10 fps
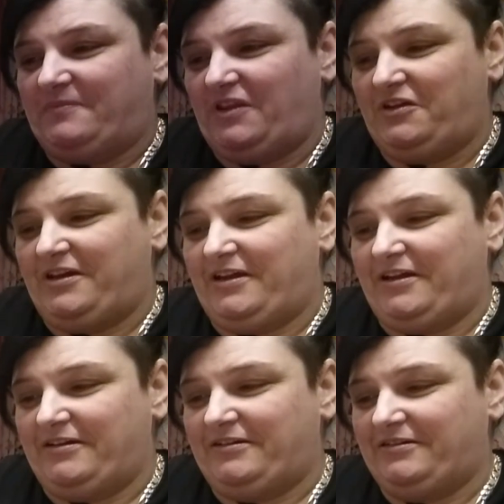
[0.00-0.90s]
Look
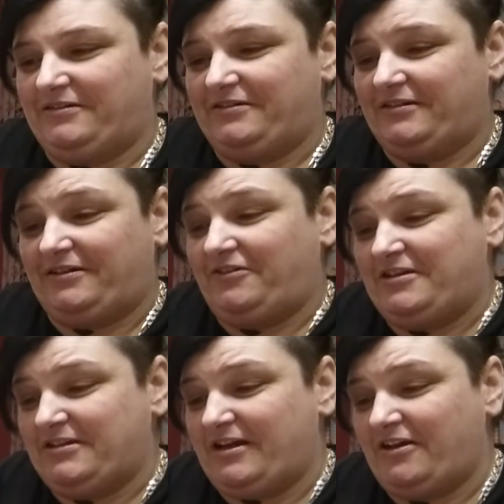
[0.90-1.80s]
at that.
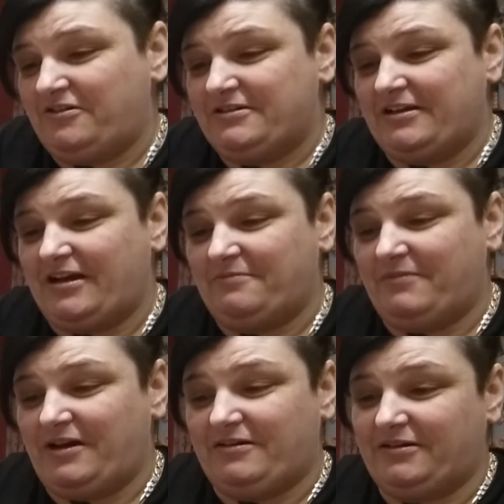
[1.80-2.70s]
Honestly, I could sit, i
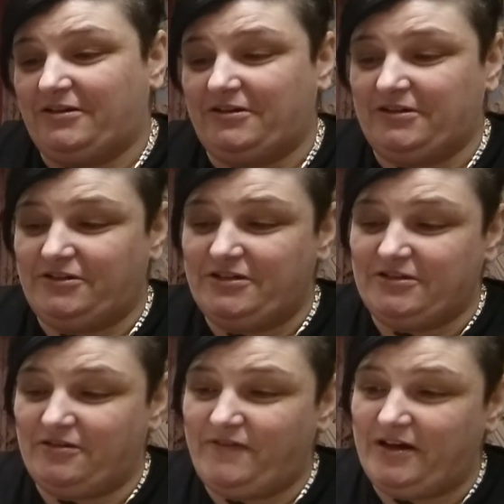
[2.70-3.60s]
I, I just
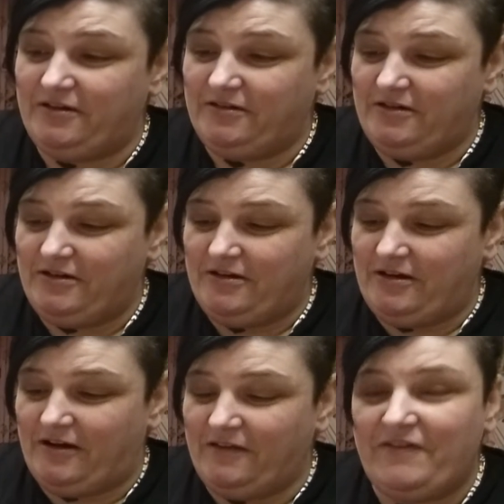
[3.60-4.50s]
love it.
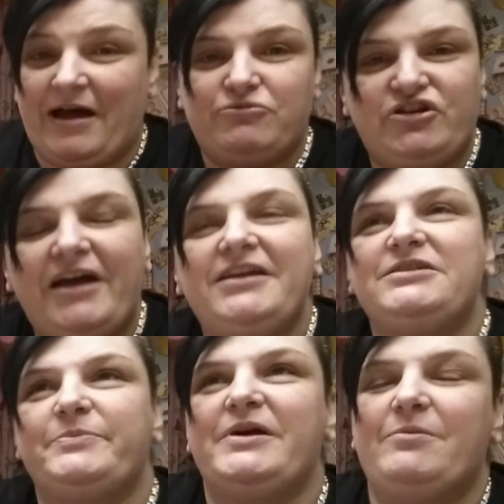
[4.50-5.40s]
I love it. I was trying to
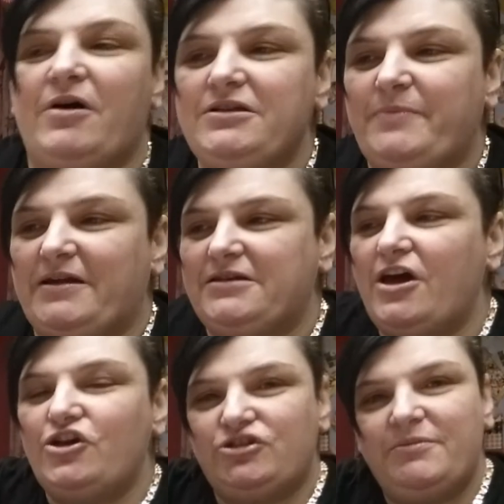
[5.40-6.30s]
explain to my husband,
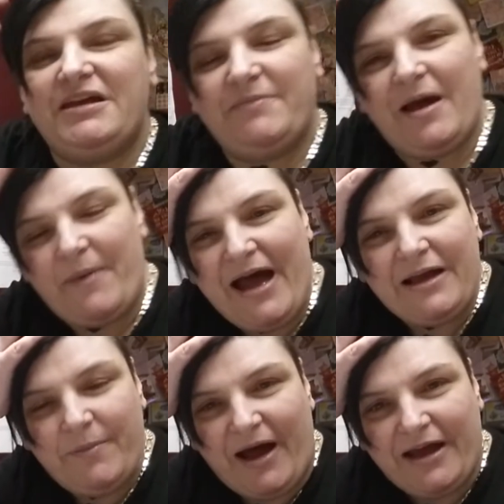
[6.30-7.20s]
she made me a
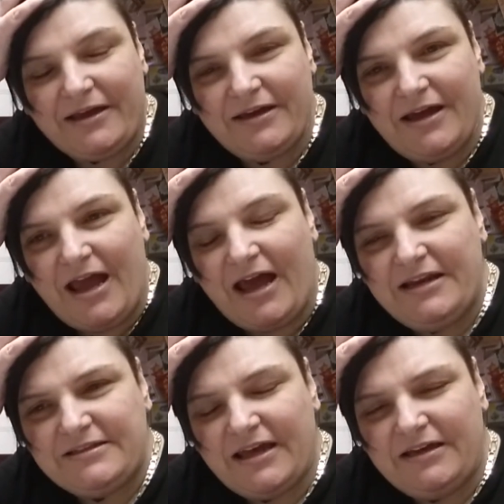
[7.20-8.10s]
backpack. And
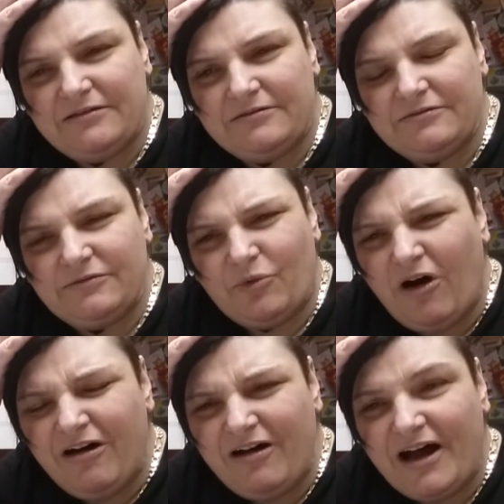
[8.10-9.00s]
he's like,
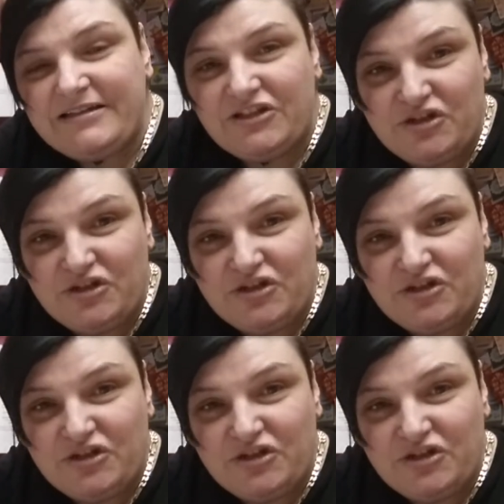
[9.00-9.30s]
what? I said,